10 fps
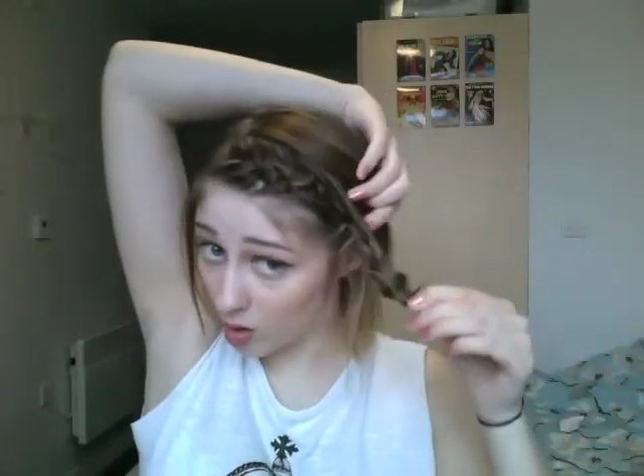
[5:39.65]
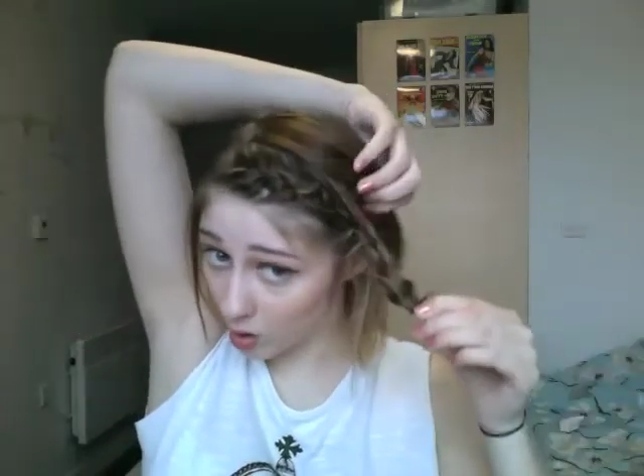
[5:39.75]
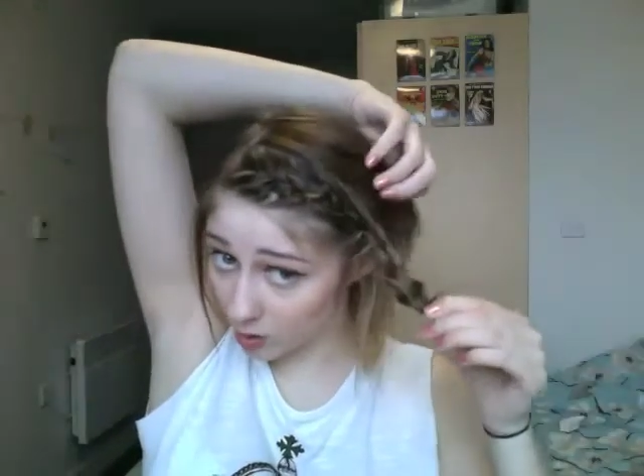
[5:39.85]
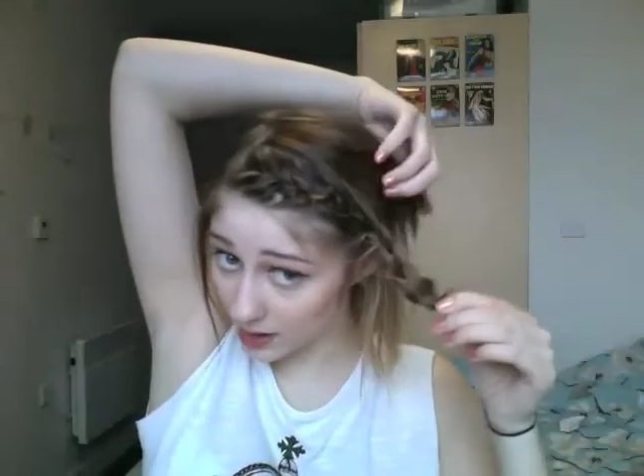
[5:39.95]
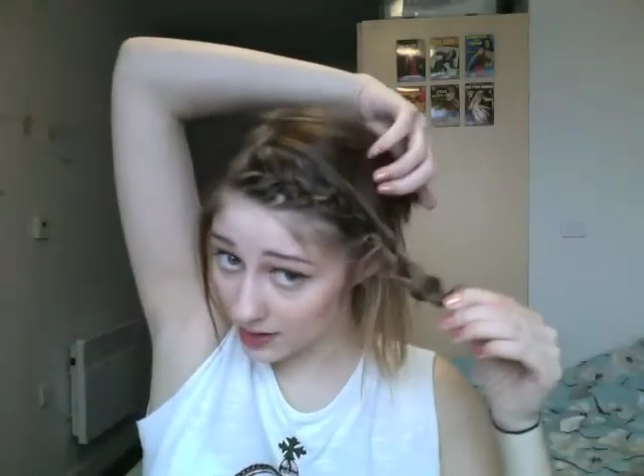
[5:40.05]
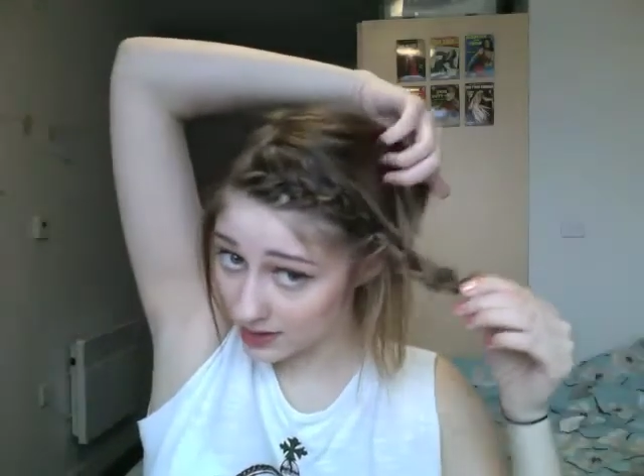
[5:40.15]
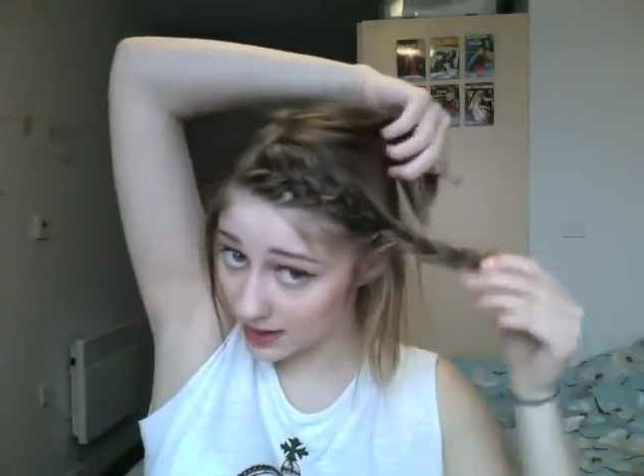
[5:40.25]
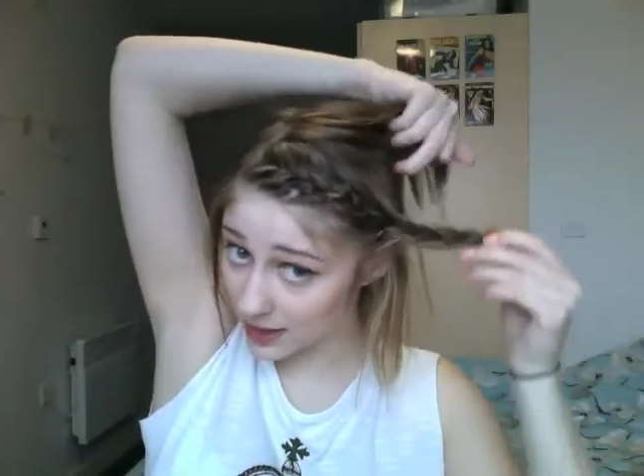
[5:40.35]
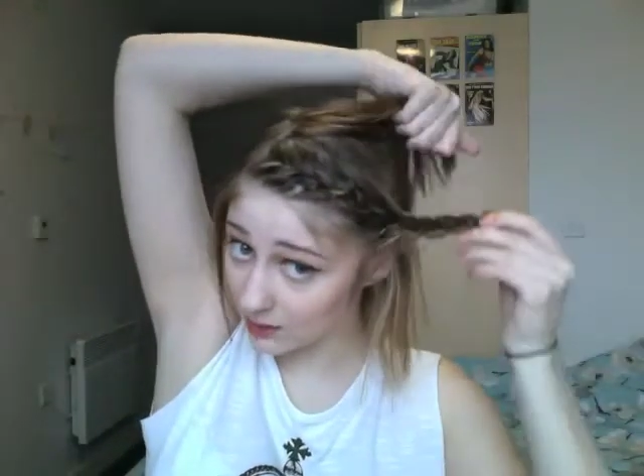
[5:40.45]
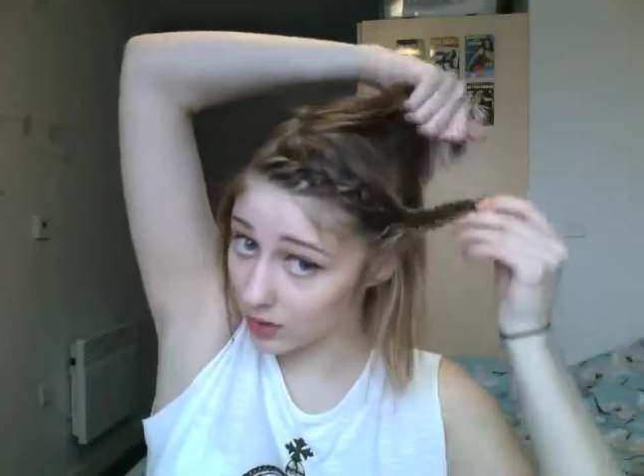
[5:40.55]
or yet
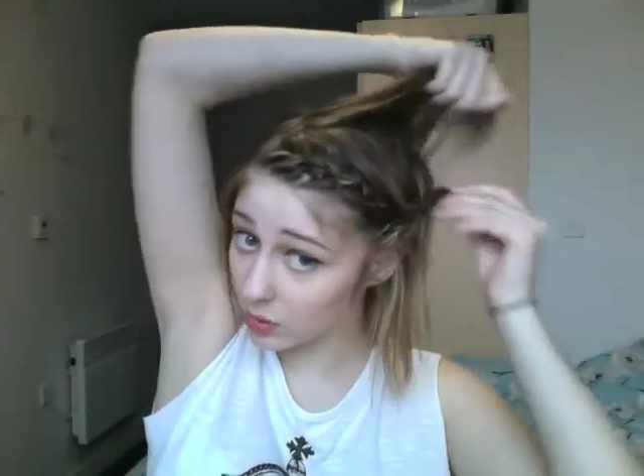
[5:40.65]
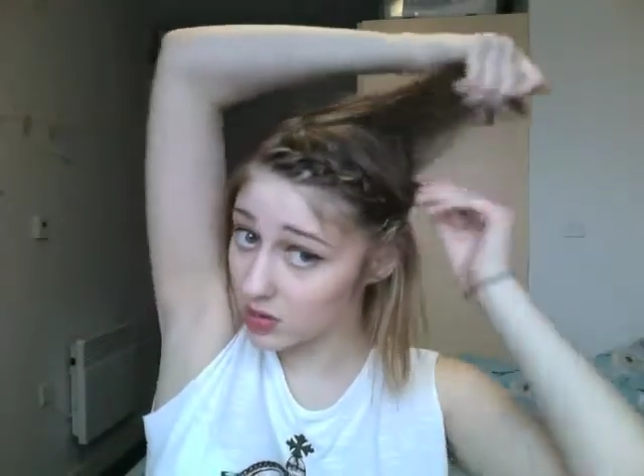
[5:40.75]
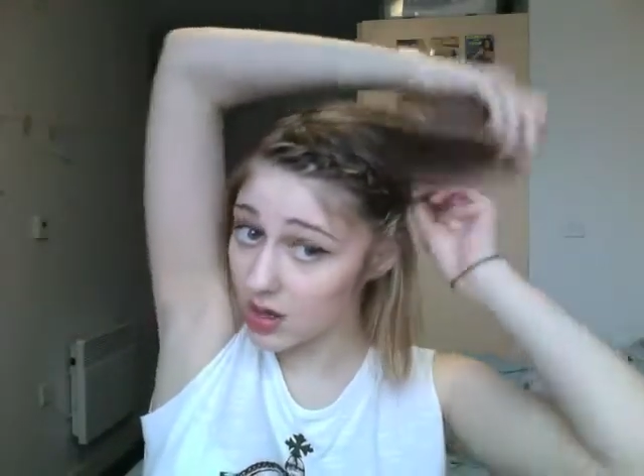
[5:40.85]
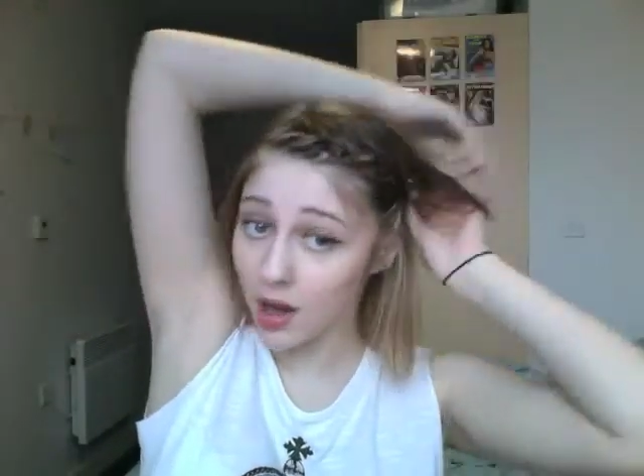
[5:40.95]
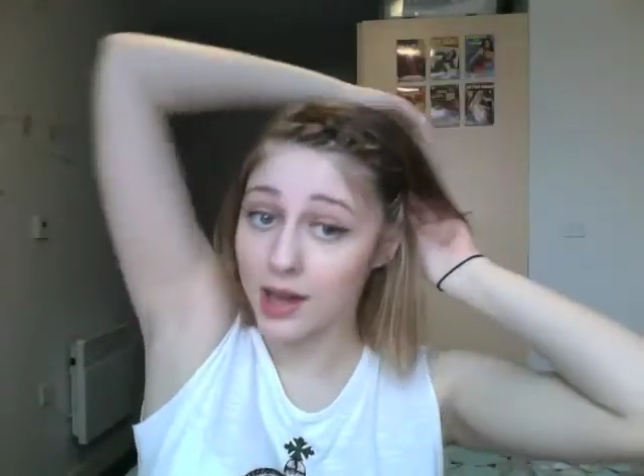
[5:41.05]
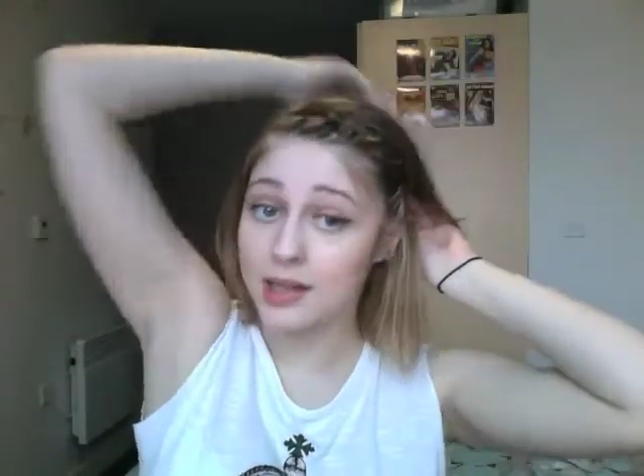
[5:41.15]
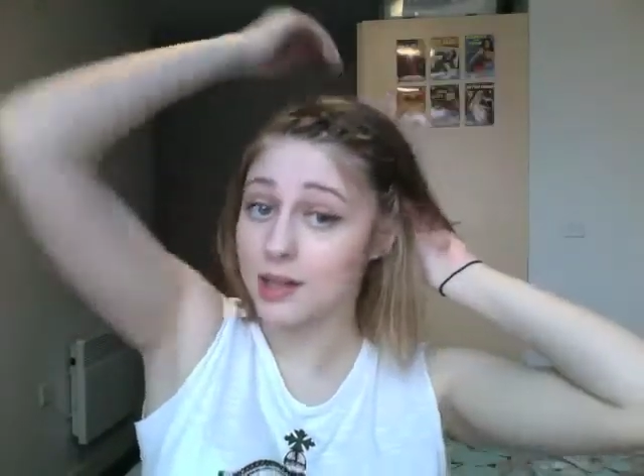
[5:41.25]
again if you want to hide it